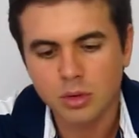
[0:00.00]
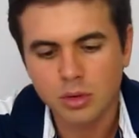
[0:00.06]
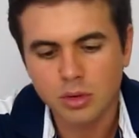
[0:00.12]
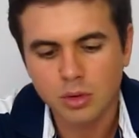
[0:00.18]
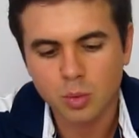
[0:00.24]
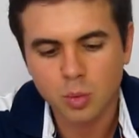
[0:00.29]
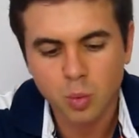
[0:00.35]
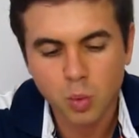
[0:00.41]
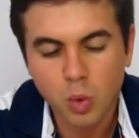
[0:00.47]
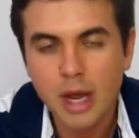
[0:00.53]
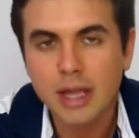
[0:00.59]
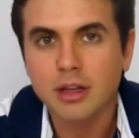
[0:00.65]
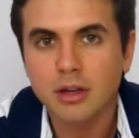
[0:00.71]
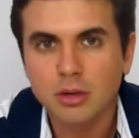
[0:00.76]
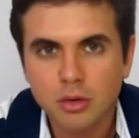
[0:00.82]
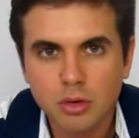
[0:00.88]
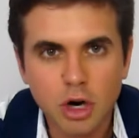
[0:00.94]

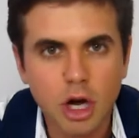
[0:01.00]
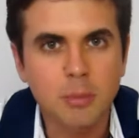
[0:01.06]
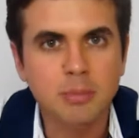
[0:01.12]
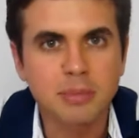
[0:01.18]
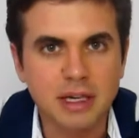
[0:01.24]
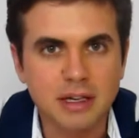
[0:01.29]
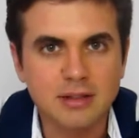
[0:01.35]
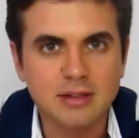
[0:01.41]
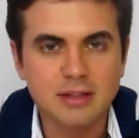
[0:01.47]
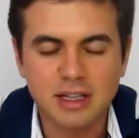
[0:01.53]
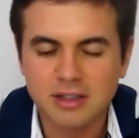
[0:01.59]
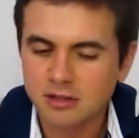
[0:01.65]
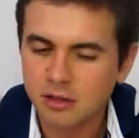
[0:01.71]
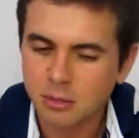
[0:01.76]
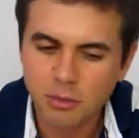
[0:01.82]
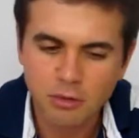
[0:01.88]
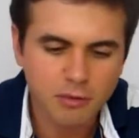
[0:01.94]
regular updates,
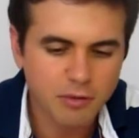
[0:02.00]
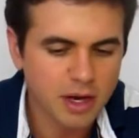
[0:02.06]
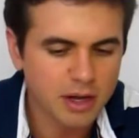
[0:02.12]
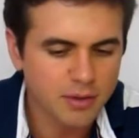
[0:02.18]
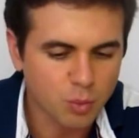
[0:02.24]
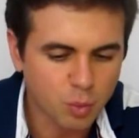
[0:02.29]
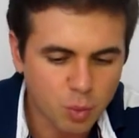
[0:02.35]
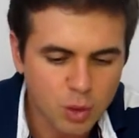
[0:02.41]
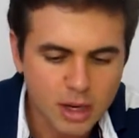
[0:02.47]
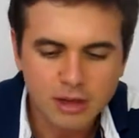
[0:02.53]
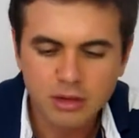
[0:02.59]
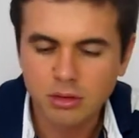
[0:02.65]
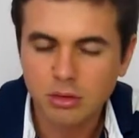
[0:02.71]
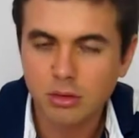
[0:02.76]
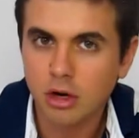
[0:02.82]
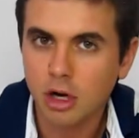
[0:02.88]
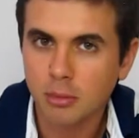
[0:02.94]
that's number 5,
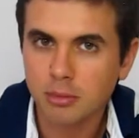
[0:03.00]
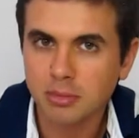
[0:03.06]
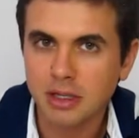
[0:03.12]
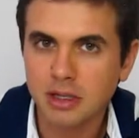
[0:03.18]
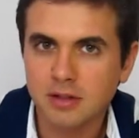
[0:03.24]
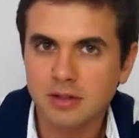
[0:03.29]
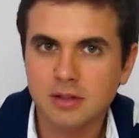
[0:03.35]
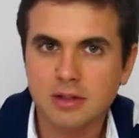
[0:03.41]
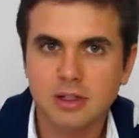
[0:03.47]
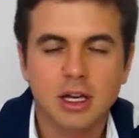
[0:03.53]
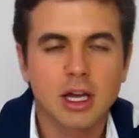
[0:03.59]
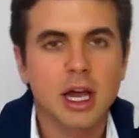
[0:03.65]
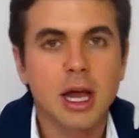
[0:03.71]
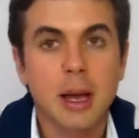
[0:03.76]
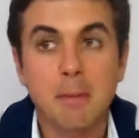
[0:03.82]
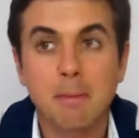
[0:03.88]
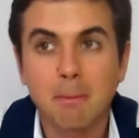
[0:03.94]
regular updates.
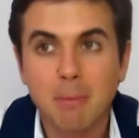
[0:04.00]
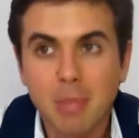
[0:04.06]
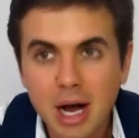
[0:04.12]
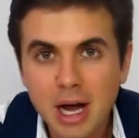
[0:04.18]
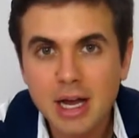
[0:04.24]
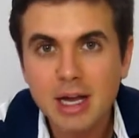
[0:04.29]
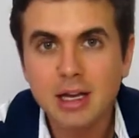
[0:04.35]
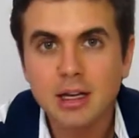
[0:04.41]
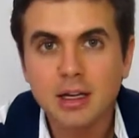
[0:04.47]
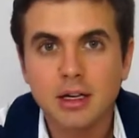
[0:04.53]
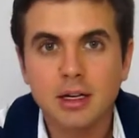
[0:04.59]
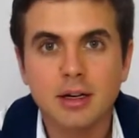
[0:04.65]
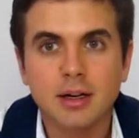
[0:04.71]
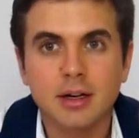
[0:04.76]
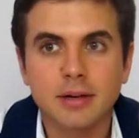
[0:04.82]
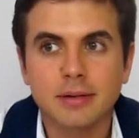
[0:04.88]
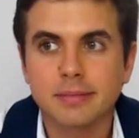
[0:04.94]
My
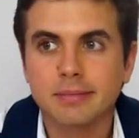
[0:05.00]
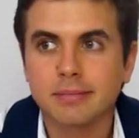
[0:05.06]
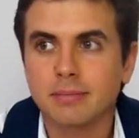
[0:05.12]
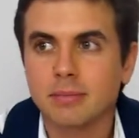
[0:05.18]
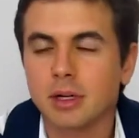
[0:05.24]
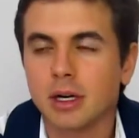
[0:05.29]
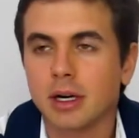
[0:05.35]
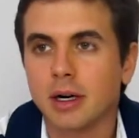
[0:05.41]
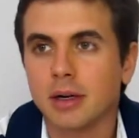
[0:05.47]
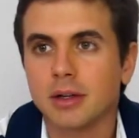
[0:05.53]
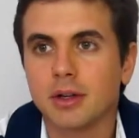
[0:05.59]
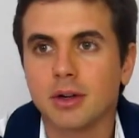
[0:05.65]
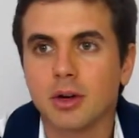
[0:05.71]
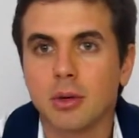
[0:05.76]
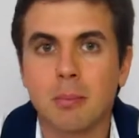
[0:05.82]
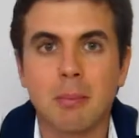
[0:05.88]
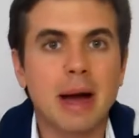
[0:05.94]

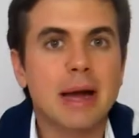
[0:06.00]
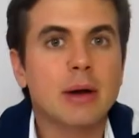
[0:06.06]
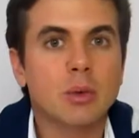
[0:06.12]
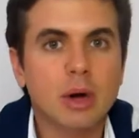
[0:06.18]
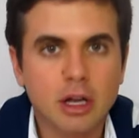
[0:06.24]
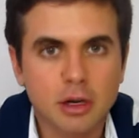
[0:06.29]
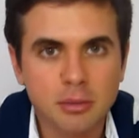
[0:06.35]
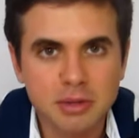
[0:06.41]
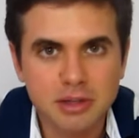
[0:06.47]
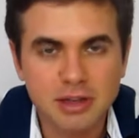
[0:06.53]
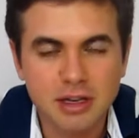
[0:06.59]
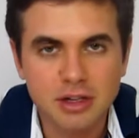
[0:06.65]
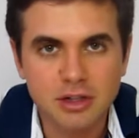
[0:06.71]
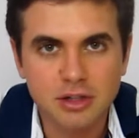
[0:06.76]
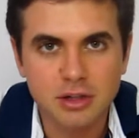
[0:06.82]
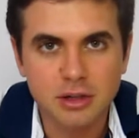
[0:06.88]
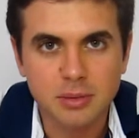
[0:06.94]

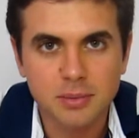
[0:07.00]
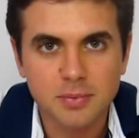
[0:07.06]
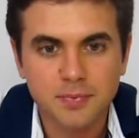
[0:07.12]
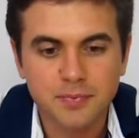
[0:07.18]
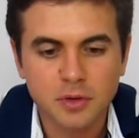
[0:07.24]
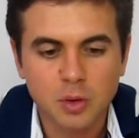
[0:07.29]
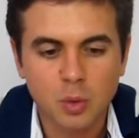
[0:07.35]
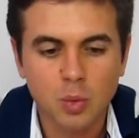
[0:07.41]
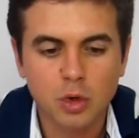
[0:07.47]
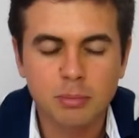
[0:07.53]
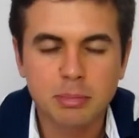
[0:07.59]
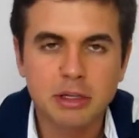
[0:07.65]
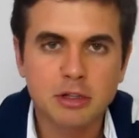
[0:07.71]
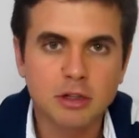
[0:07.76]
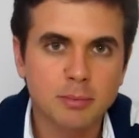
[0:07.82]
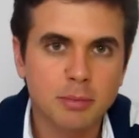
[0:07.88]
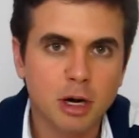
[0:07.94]
recommendation would be
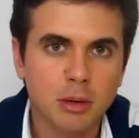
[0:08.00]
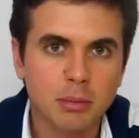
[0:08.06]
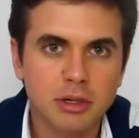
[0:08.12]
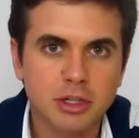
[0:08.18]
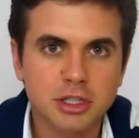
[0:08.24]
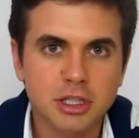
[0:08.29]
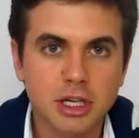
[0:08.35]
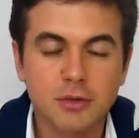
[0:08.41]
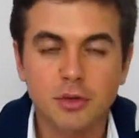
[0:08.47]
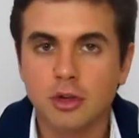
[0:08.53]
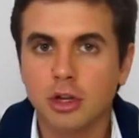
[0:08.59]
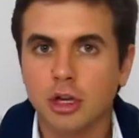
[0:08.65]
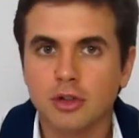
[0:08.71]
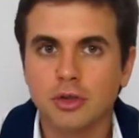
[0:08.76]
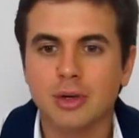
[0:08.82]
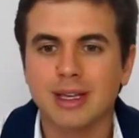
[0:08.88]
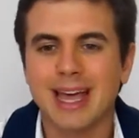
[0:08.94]
to publish, if you're
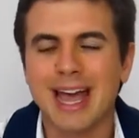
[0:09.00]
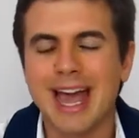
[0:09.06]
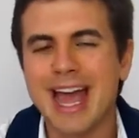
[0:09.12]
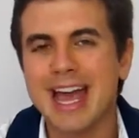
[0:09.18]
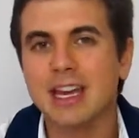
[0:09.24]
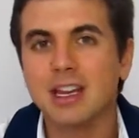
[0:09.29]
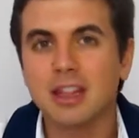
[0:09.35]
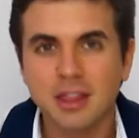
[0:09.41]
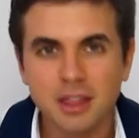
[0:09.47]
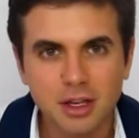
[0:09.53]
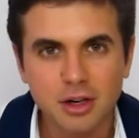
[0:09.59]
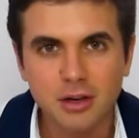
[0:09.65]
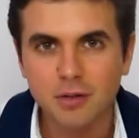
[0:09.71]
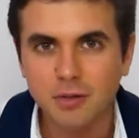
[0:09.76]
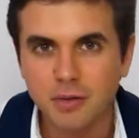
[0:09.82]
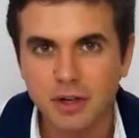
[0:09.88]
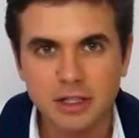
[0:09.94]
not doing anything
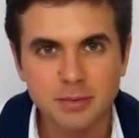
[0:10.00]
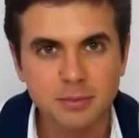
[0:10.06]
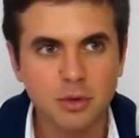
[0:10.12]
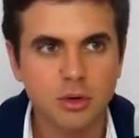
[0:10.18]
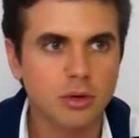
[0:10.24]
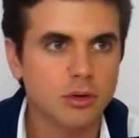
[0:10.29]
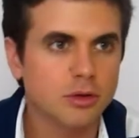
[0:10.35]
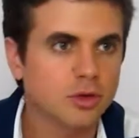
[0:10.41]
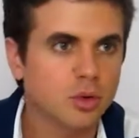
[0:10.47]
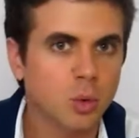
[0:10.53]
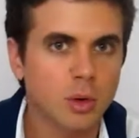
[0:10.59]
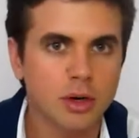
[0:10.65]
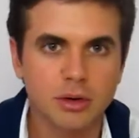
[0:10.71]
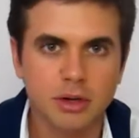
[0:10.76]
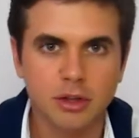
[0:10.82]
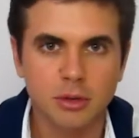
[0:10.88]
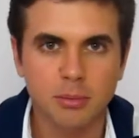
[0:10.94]
on Facebook or on
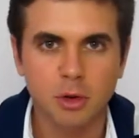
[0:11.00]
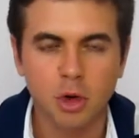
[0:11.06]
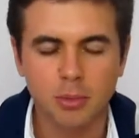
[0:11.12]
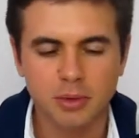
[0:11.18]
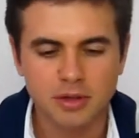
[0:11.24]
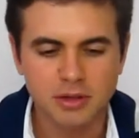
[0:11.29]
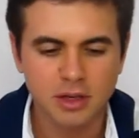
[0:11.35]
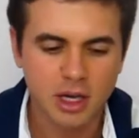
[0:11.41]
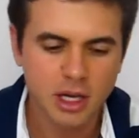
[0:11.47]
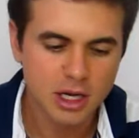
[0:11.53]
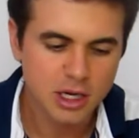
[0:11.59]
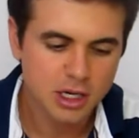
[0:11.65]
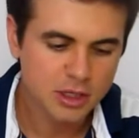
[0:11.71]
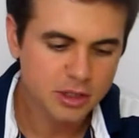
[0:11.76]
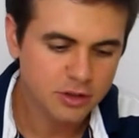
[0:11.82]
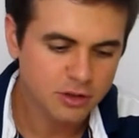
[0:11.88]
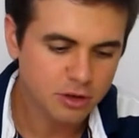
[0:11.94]
Twitter at the moment,
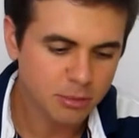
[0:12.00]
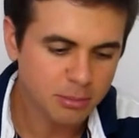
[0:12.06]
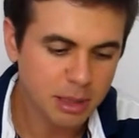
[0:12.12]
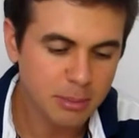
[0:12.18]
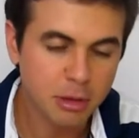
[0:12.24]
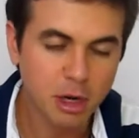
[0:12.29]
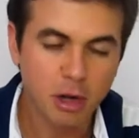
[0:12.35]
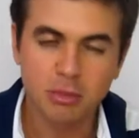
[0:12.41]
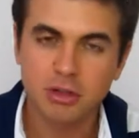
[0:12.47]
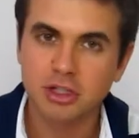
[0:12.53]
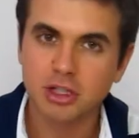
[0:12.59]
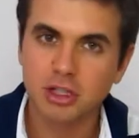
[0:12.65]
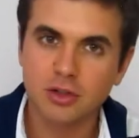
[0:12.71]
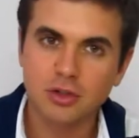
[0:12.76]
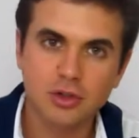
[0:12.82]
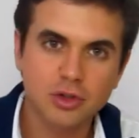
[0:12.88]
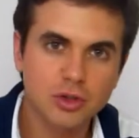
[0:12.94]
start by
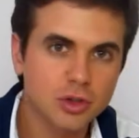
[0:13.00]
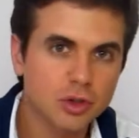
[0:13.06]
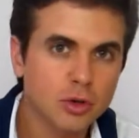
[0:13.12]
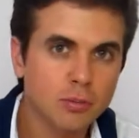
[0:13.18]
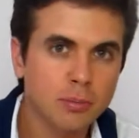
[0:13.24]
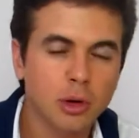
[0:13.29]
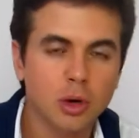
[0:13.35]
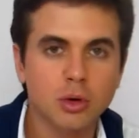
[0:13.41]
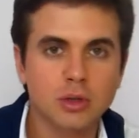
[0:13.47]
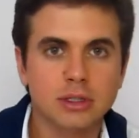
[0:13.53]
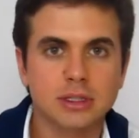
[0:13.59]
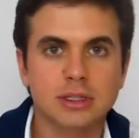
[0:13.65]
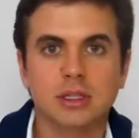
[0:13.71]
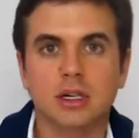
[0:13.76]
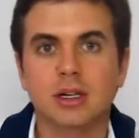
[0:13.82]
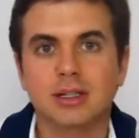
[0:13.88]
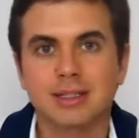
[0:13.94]
publishing 2
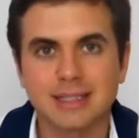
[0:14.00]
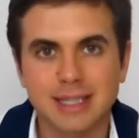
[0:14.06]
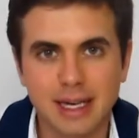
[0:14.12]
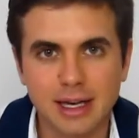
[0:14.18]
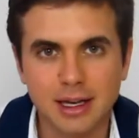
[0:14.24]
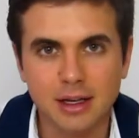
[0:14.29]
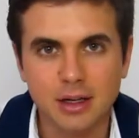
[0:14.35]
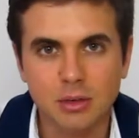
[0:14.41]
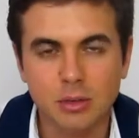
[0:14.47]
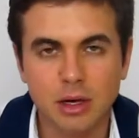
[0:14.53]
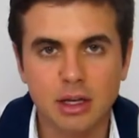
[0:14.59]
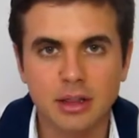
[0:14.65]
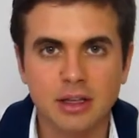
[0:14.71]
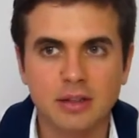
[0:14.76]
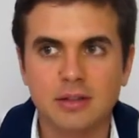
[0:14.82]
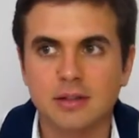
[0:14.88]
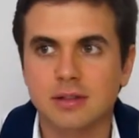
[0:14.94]
posts a day, right?
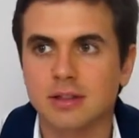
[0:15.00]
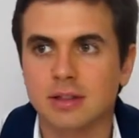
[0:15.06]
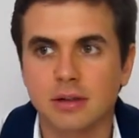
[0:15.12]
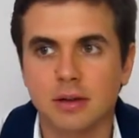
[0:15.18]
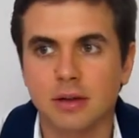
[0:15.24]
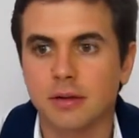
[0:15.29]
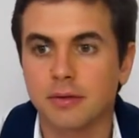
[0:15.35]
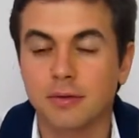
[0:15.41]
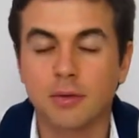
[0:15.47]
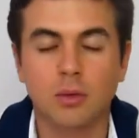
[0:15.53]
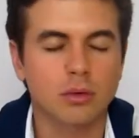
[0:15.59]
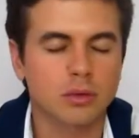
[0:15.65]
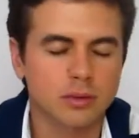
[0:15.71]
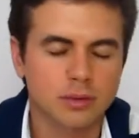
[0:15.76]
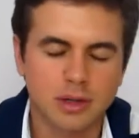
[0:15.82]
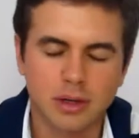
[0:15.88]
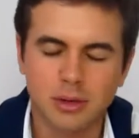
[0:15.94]
That's 4,
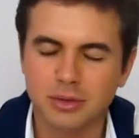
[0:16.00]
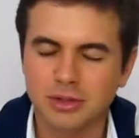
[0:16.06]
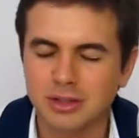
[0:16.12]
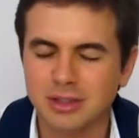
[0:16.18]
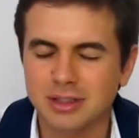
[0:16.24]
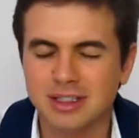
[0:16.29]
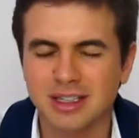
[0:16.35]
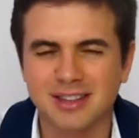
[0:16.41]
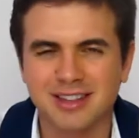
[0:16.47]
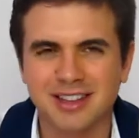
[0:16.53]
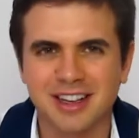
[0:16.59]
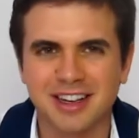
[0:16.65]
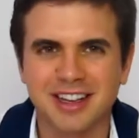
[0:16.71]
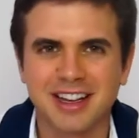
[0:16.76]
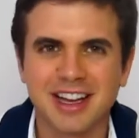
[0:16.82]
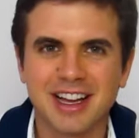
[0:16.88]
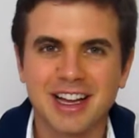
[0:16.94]
I was going to say 10.
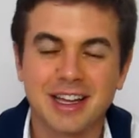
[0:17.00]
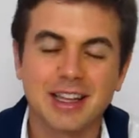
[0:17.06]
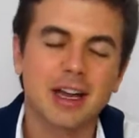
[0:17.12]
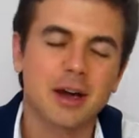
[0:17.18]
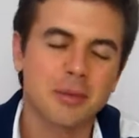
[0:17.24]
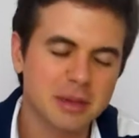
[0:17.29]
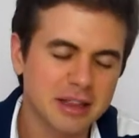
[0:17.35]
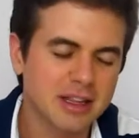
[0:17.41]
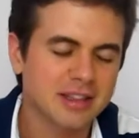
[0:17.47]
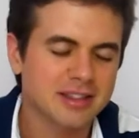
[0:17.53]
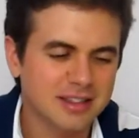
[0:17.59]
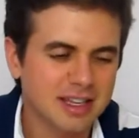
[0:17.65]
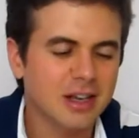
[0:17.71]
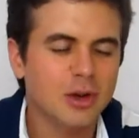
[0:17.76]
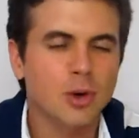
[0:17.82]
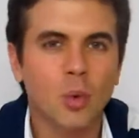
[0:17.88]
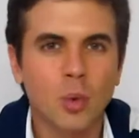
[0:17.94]
Yeah, I mean, that's
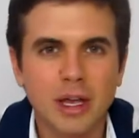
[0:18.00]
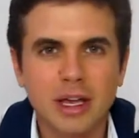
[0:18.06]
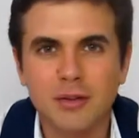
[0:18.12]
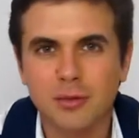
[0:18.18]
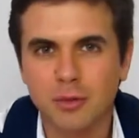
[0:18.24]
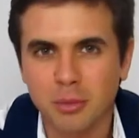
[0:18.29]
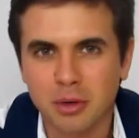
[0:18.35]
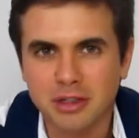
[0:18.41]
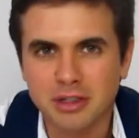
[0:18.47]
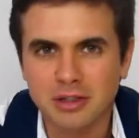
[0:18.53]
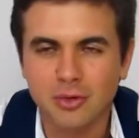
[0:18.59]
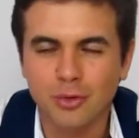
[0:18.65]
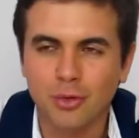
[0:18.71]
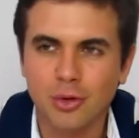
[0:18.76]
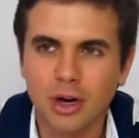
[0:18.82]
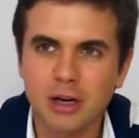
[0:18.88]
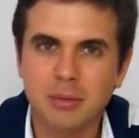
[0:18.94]
10 a week from Monday to
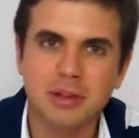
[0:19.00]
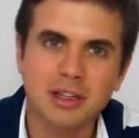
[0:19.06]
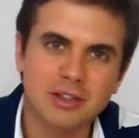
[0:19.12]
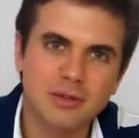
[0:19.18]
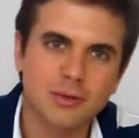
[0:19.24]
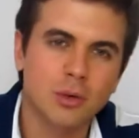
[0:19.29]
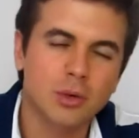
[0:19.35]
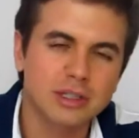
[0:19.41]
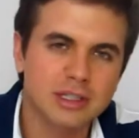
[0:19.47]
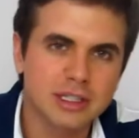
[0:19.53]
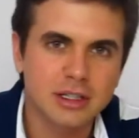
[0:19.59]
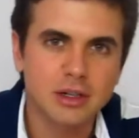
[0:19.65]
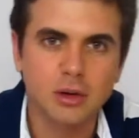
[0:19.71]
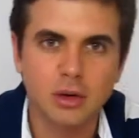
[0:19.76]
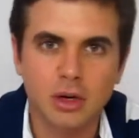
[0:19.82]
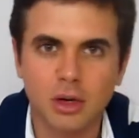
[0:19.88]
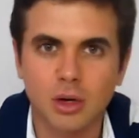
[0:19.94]
Friday, but that's 14
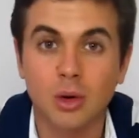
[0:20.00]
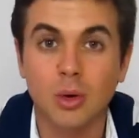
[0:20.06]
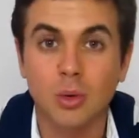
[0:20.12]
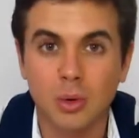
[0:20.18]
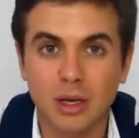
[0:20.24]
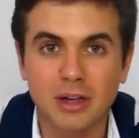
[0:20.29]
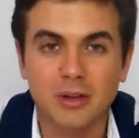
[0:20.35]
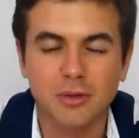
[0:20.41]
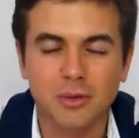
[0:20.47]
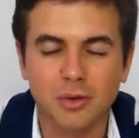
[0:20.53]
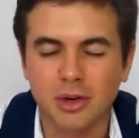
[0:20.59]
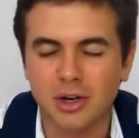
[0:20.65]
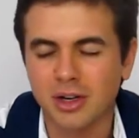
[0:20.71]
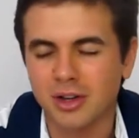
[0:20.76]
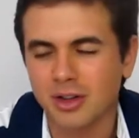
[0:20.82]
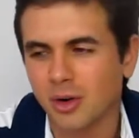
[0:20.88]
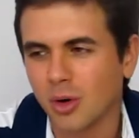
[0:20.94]
a week for
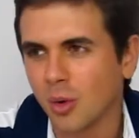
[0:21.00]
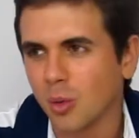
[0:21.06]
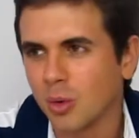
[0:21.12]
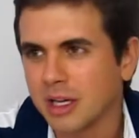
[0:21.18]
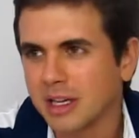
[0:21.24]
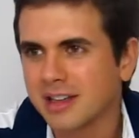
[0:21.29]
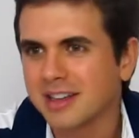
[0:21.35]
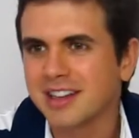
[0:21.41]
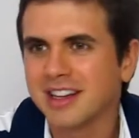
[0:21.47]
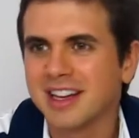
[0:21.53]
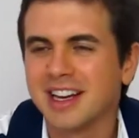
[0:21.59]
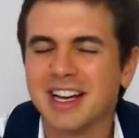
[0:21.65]
the whole week.